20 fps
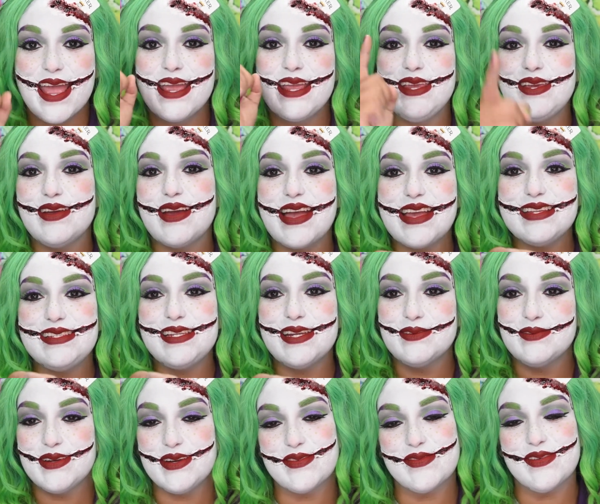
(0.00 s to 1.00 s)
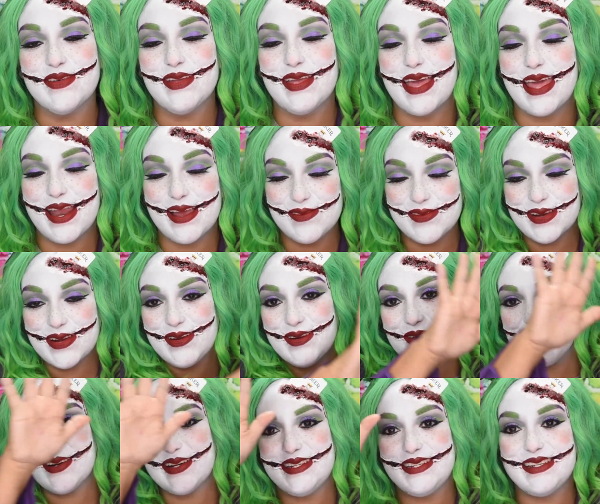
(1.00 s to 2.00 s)
You guys stay wonderful and have a
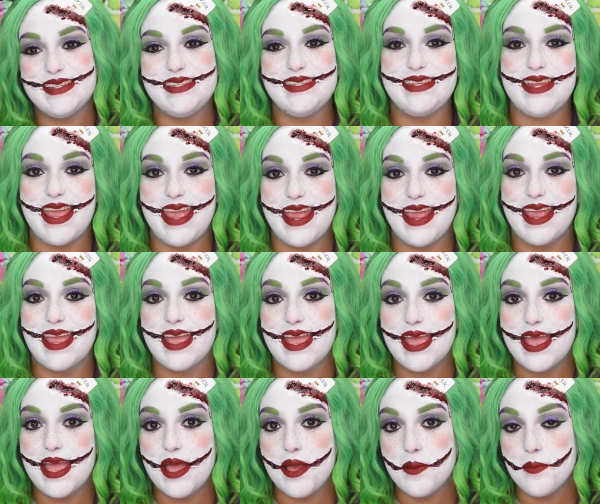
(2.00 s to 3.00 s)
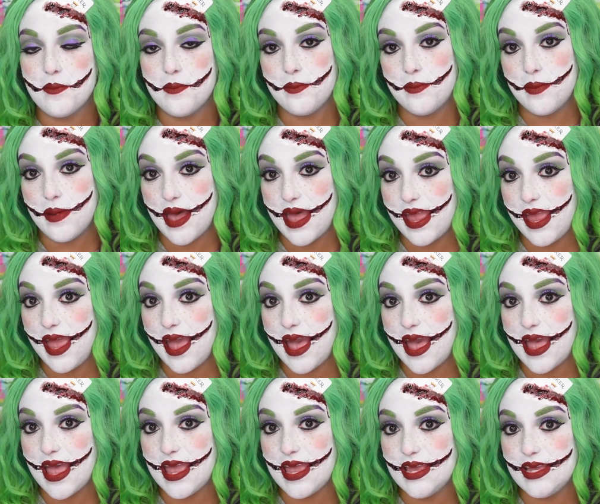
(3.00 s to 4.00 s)
gorgeous day. Bye
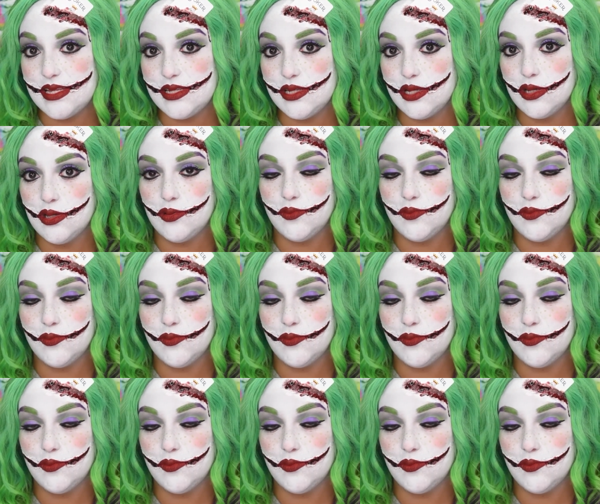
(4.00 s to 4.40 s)
guys.